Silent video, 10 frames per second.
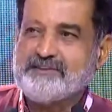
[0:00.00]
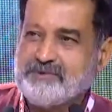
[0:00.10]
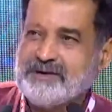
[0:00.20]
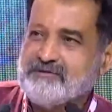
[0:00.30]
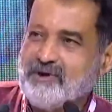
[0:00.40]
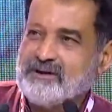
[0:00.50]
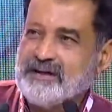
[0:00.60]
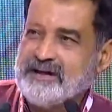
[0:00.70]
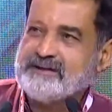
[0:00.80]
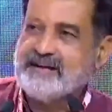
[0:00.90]
only want
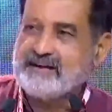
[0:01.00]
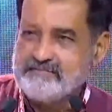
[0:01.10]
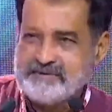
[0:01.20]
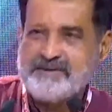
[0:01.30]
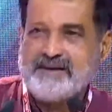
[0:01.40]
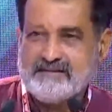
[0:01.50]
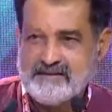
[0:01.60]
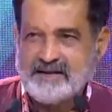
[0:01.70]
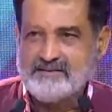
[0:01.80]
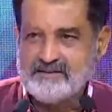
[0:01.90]
8-9%,
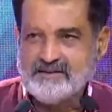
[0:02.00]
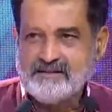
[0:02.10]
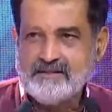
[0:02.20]
right? They're